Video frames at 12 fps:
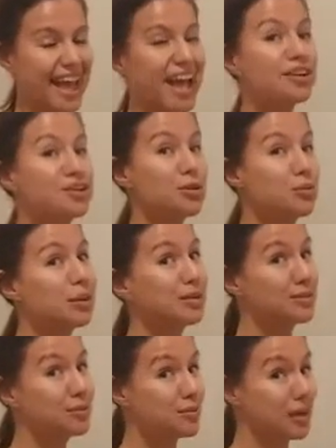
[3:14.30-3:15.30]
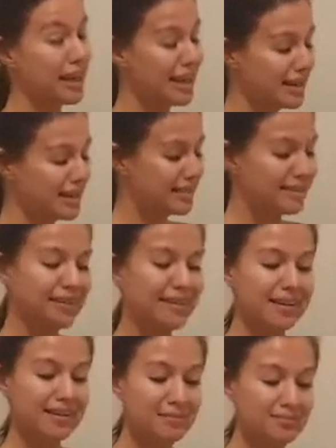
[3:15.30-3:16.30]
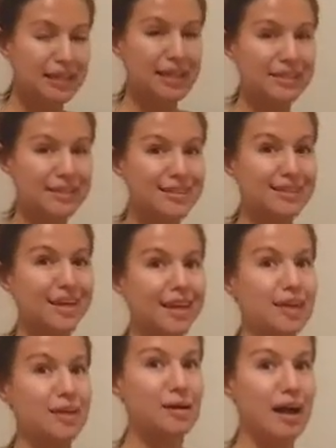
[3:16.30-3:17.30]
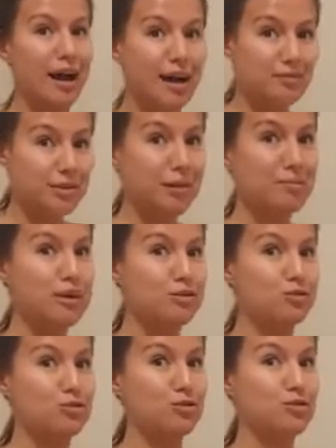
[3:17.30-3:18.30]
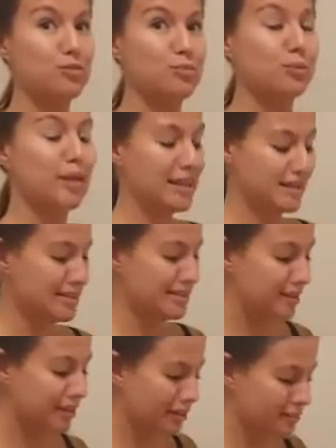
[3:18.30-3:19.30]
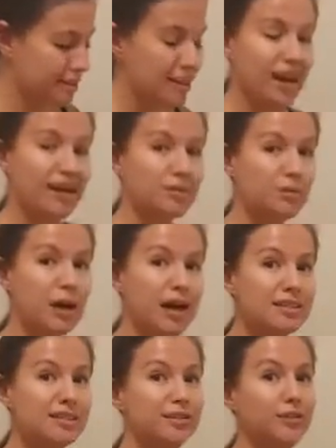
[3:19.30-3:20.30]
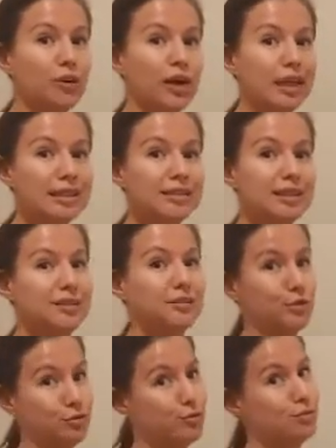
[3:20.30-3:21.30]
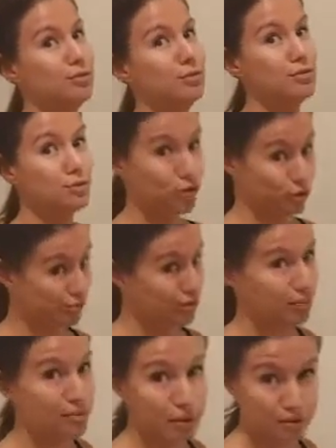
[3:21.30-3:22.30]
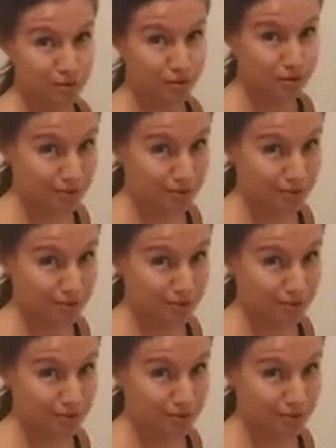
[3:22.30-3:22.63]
So when grating beets, I recommend you to use plastic gloves. Otherwise, your hands are going to be super purple.